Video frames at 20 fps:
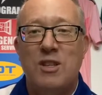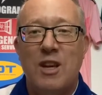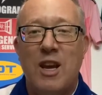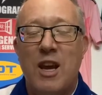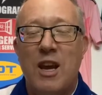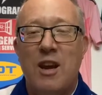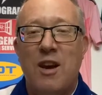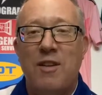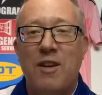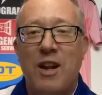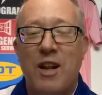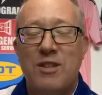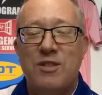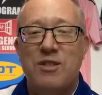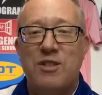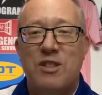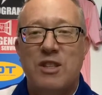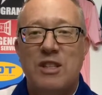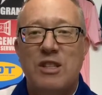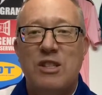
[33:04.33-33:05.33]
in a
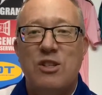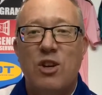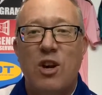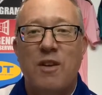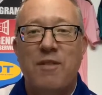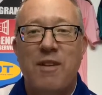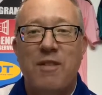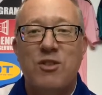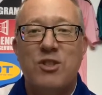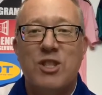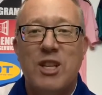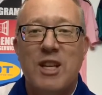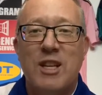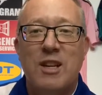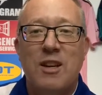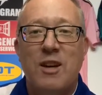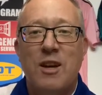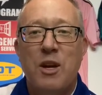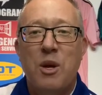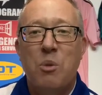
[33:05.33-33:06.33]
Leicester City shirt I've ever
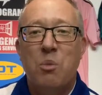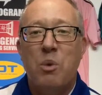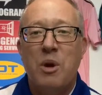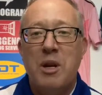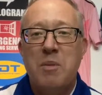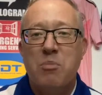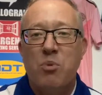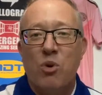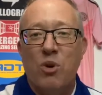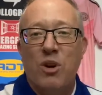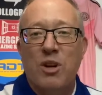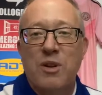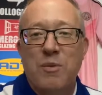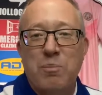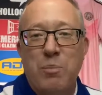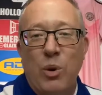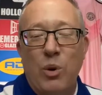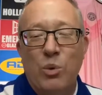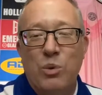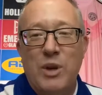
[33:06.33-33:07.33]
seen when he brought a
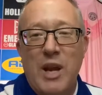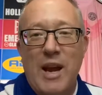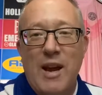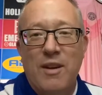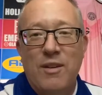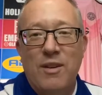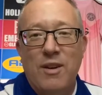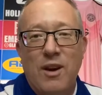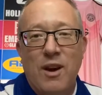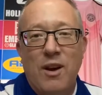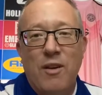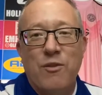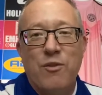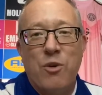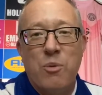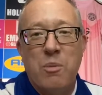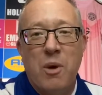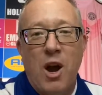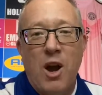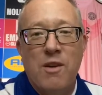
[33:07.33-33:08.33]
ball down
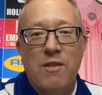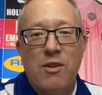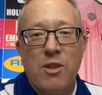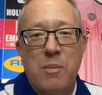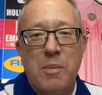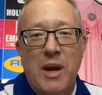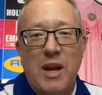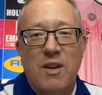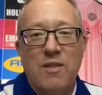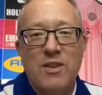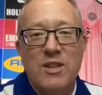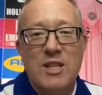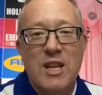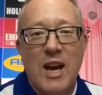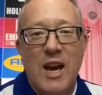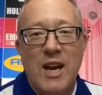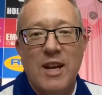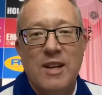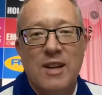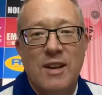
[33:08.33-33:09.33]
from over the back of his
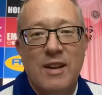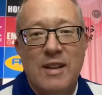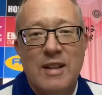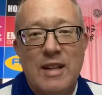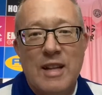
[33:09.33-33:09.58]
head.